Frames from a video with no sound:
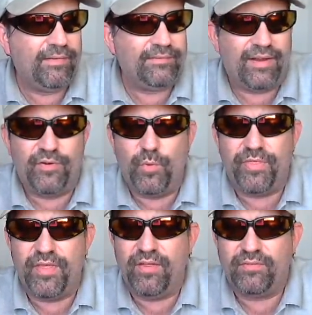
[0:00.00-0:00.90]
I don't know what
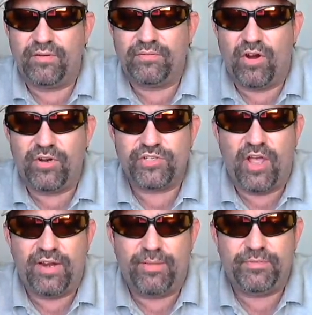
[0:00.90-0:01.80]
the R's
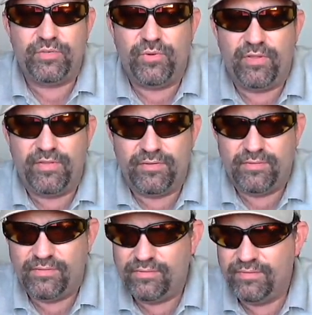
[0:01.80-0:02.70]
got up to on
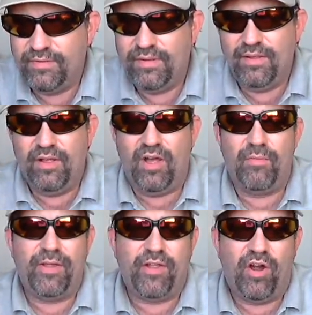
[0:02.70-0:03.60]

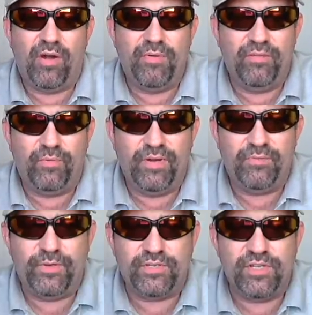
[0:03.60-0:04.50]
my car, but when it
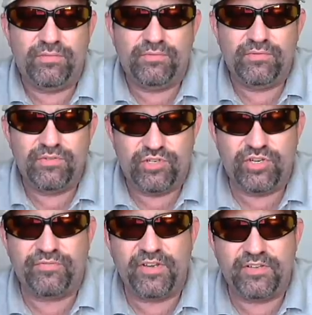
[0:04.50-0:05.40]
went to
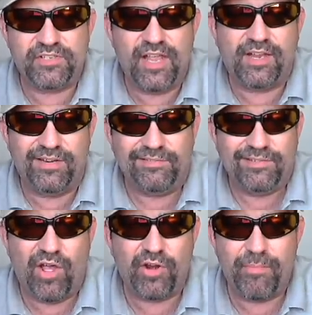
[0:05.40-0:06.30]
shift into second,
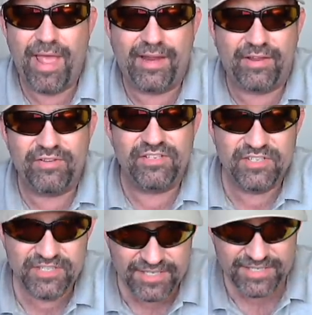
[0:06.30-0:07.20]
automatic, and
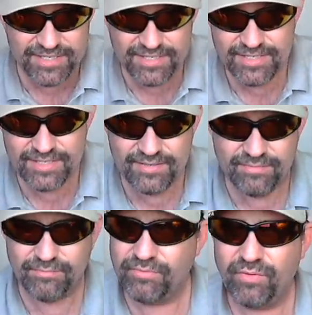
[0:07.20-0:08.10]
zzzz,
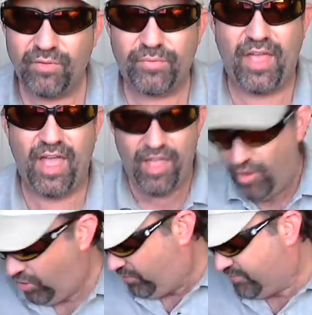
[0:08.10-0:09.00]
the
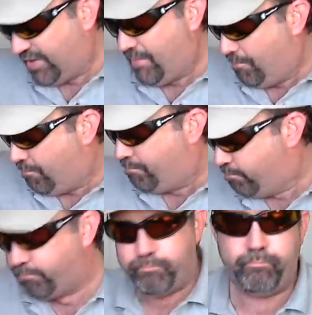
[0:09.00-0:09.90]
hell? Did I
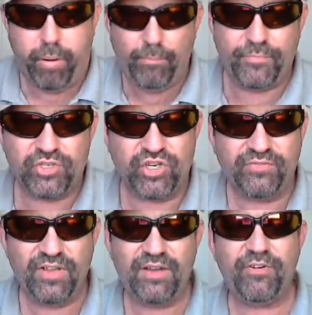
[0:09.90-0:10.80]
bump the
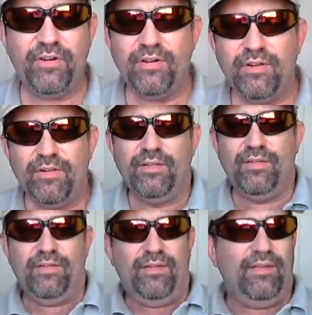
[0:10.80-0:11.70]
shift lever?
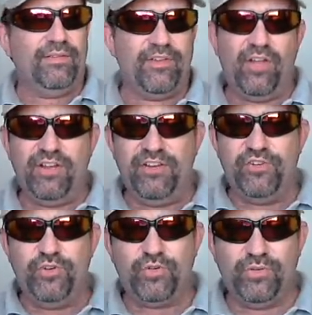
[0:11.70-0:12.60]
Knock it into
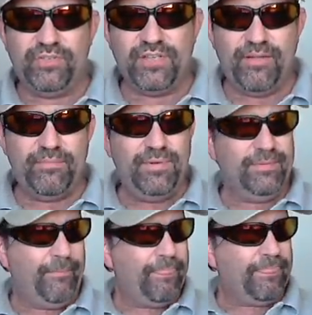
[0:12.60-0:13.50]
neutral or something?
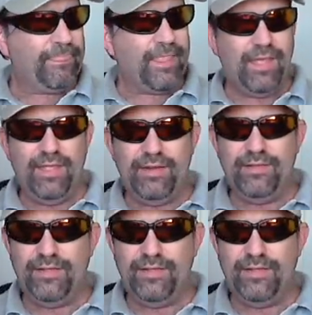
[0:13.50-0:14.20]
And,